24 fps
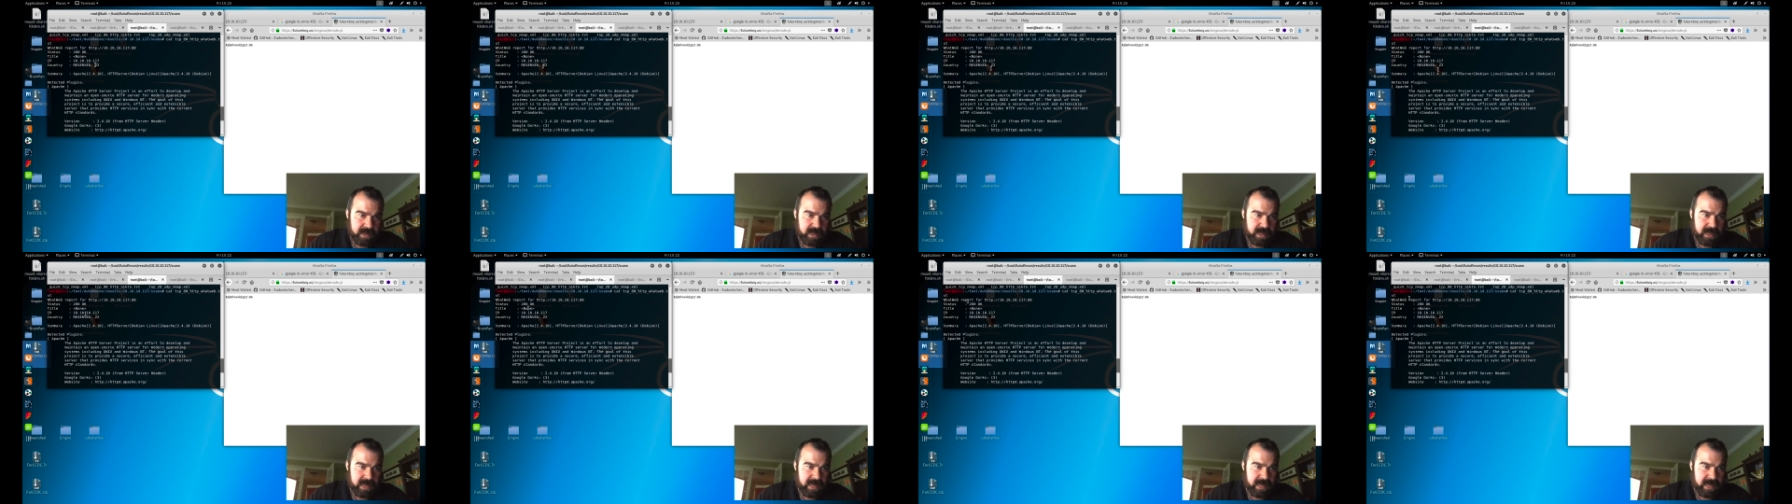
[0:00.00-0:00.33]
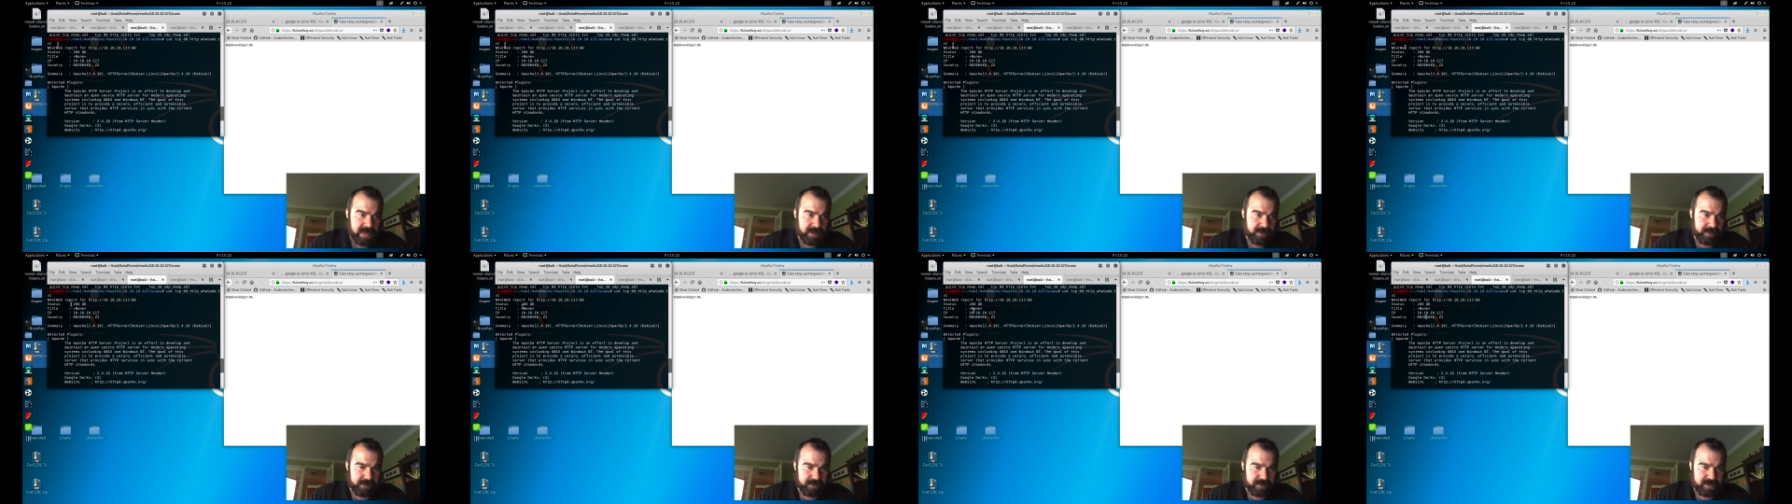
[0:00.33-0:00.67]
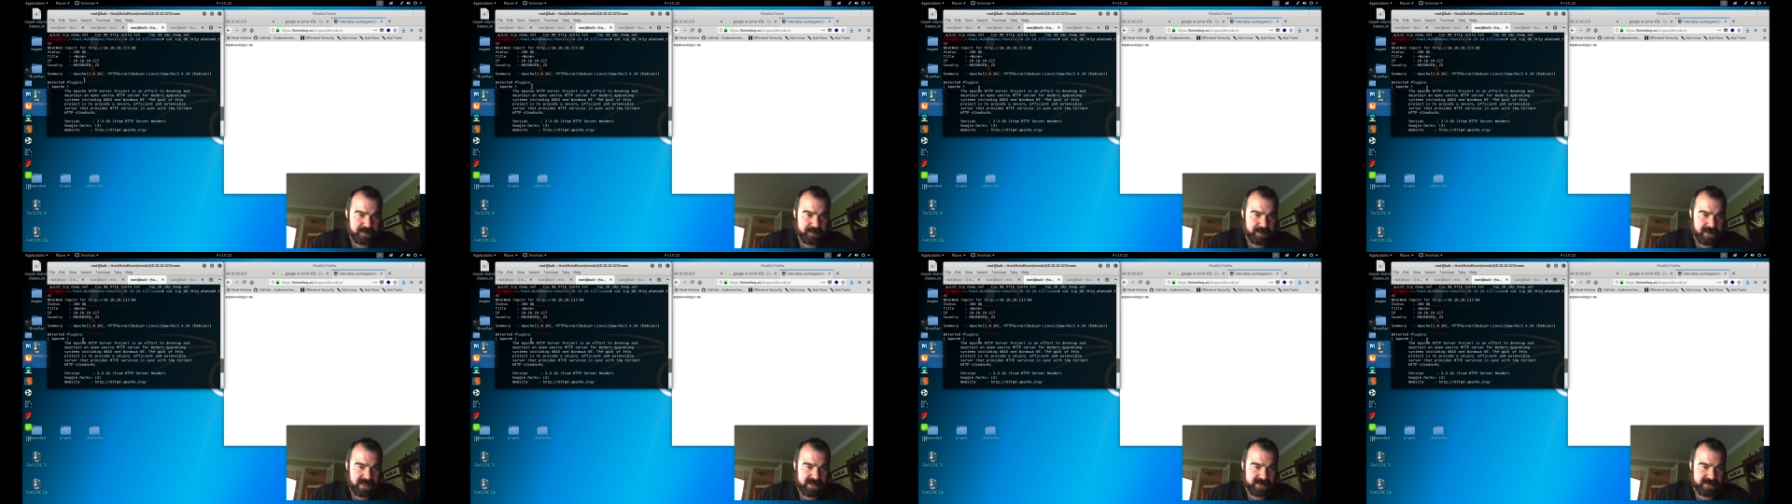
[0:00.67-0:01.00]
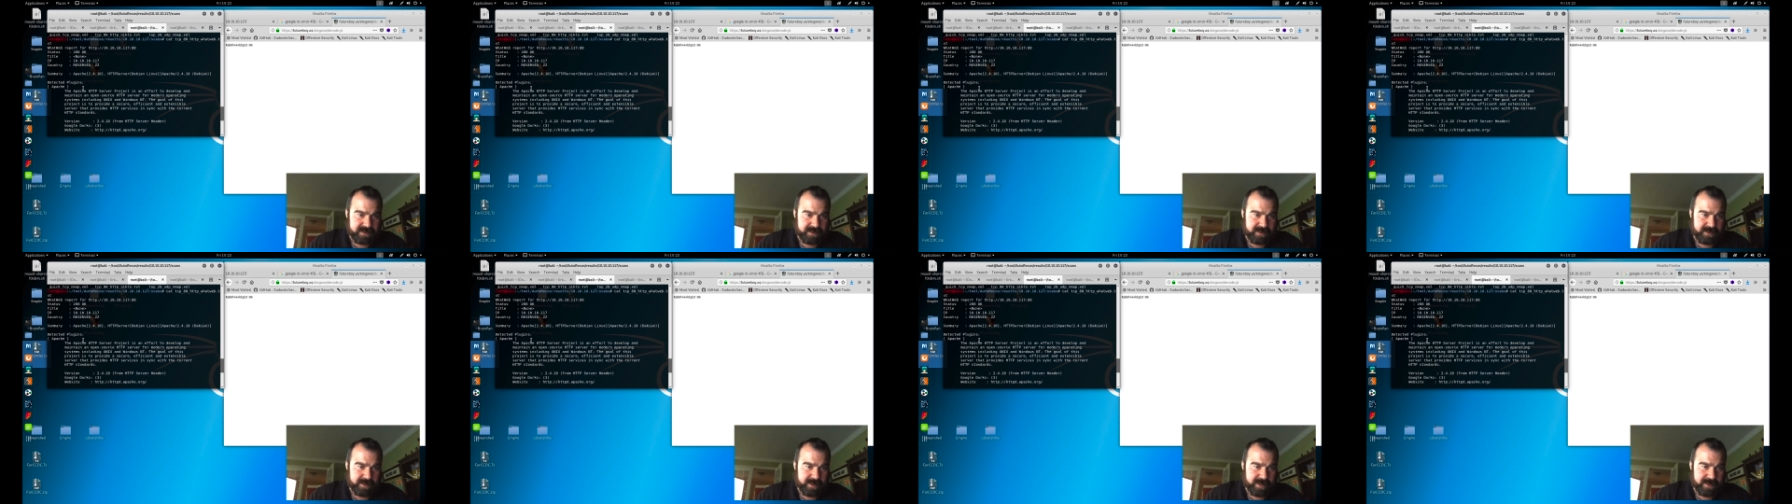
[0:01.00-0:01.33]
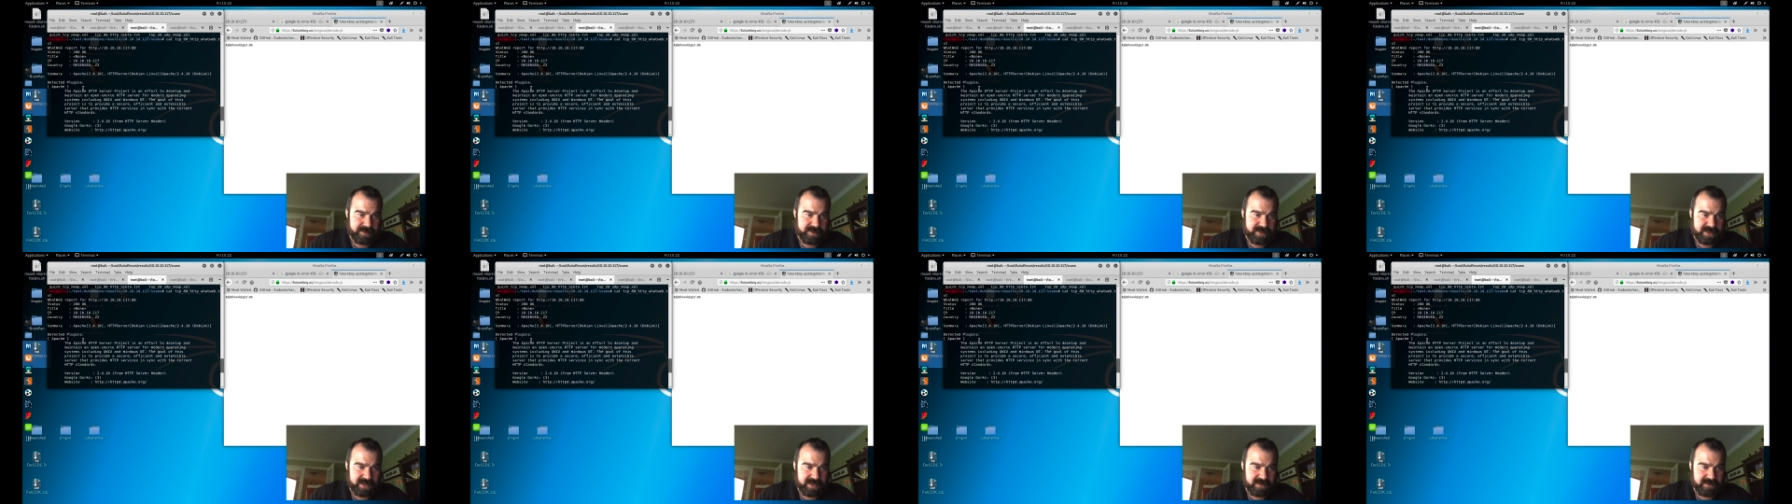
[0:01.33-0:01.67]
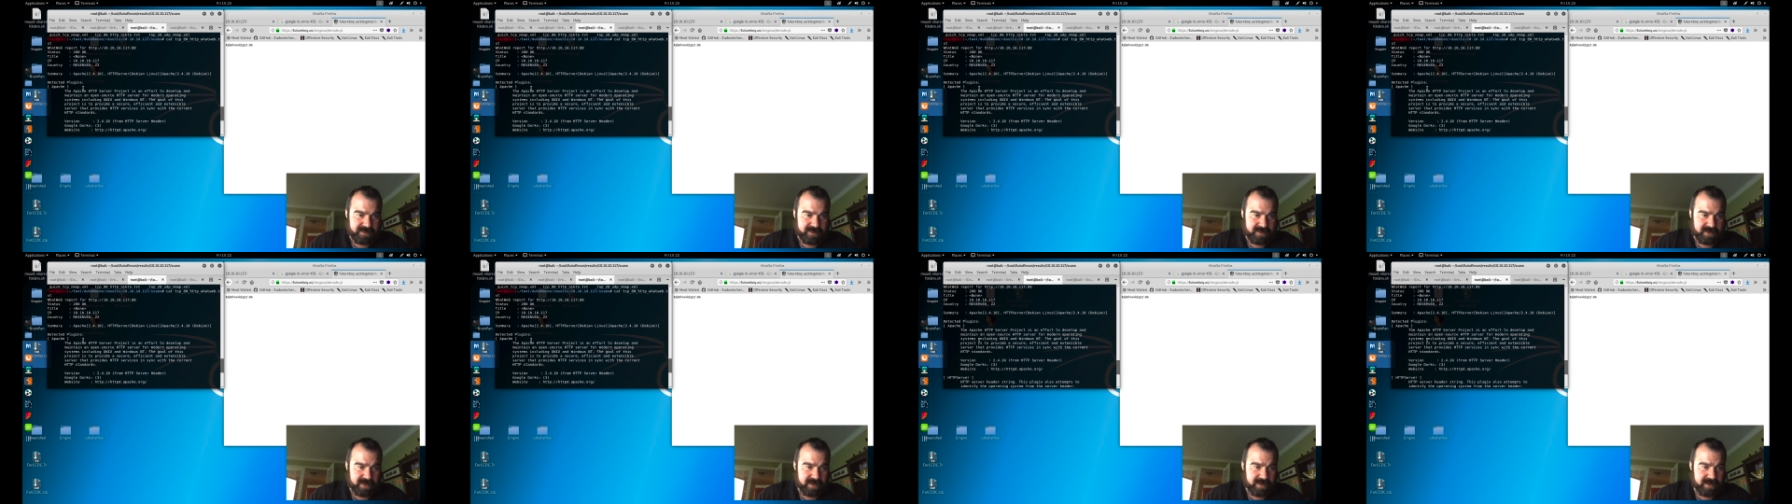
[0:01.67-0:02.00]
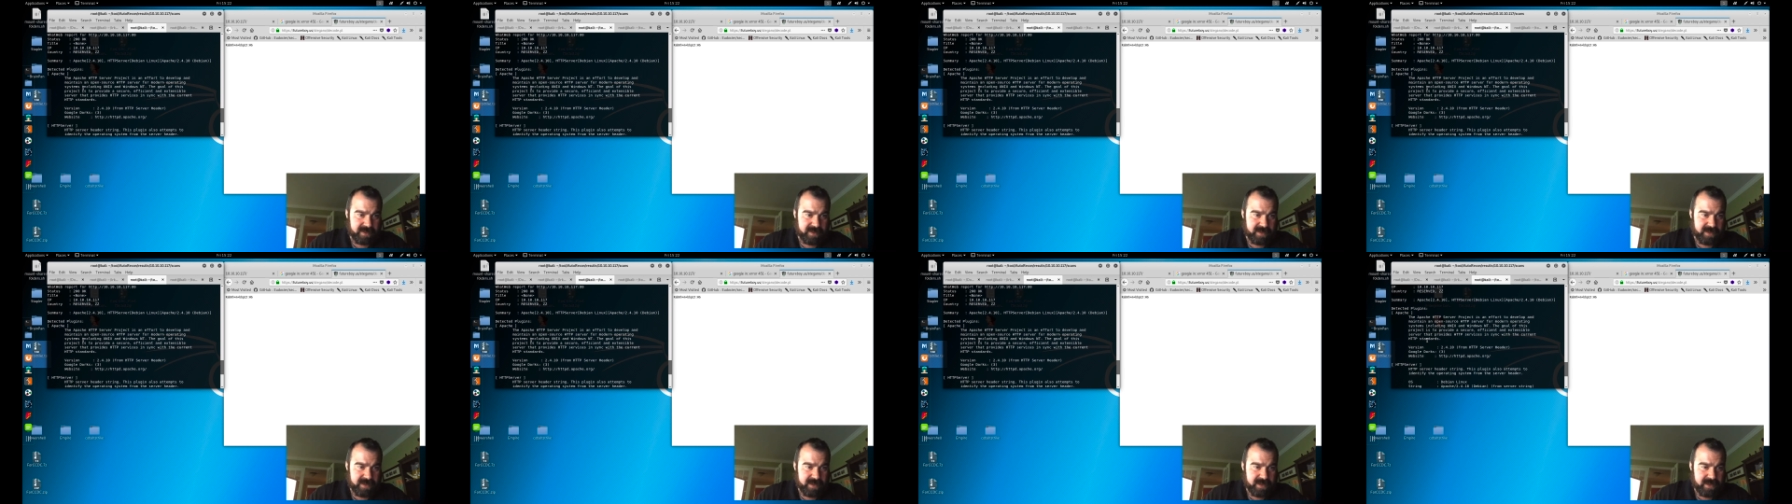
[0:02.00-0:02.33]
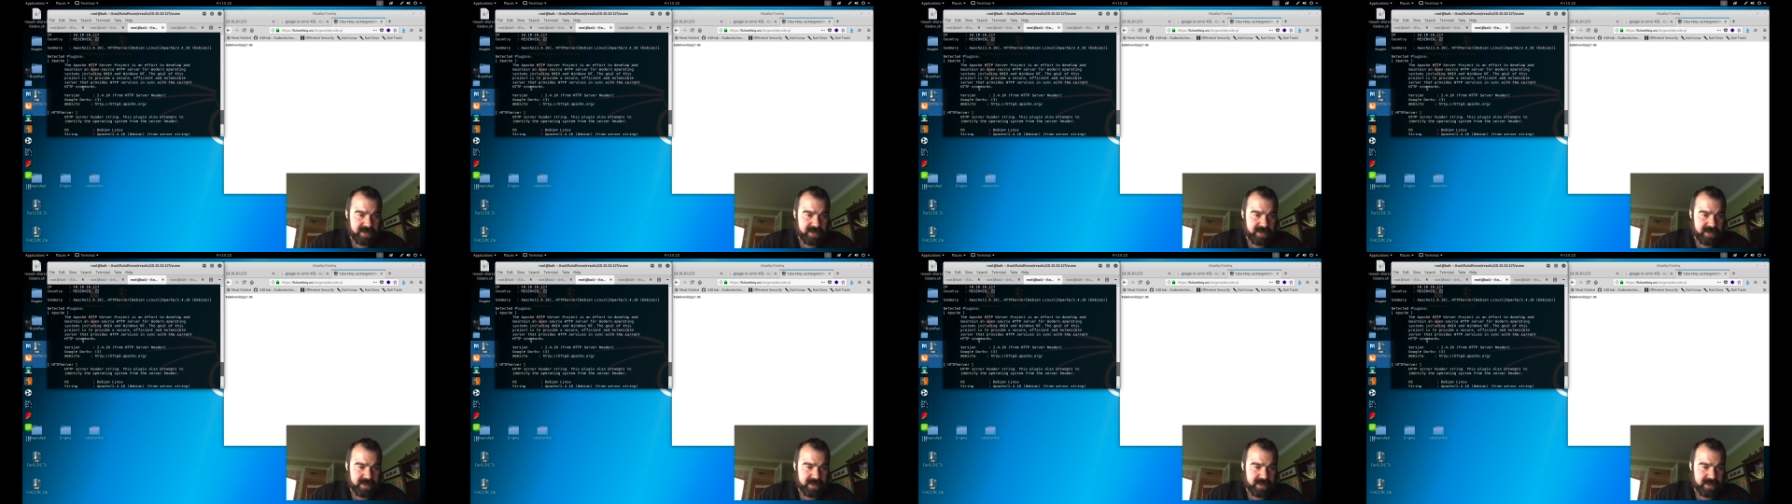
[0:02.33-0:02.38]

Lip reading: the response from the web server,